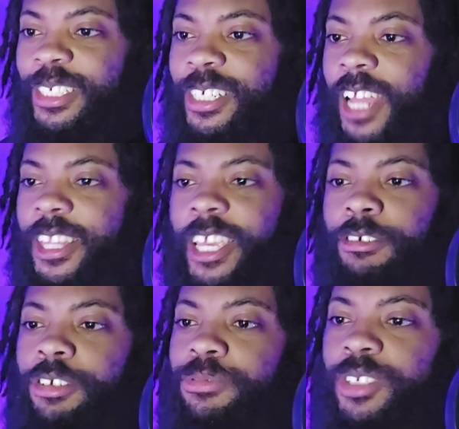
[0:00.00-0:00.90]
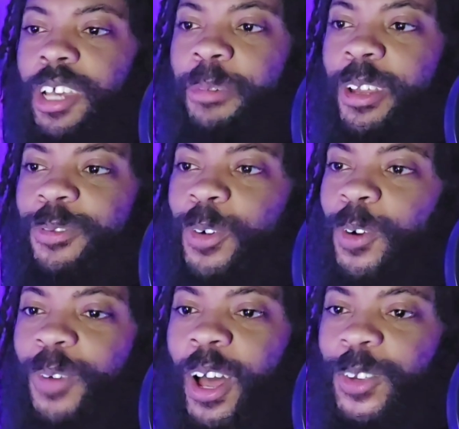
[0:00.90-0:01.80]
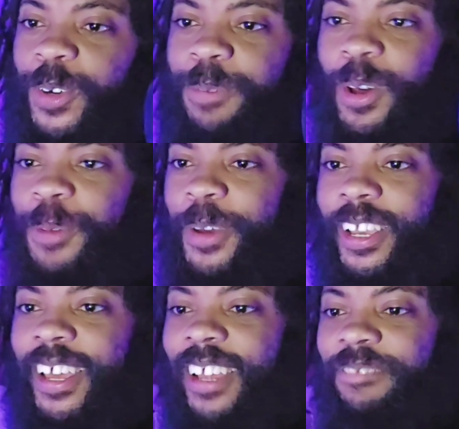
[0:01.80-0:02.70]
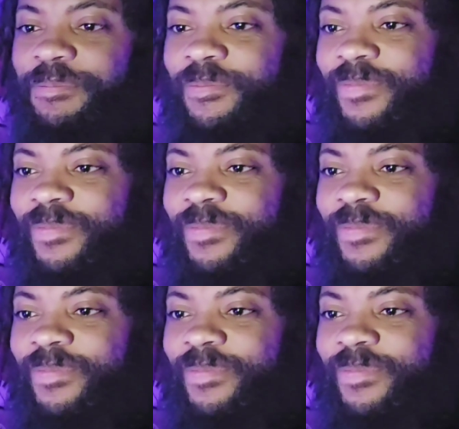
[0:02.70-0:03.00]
because I think Yuji was coming in for a follow-up. Oh my God.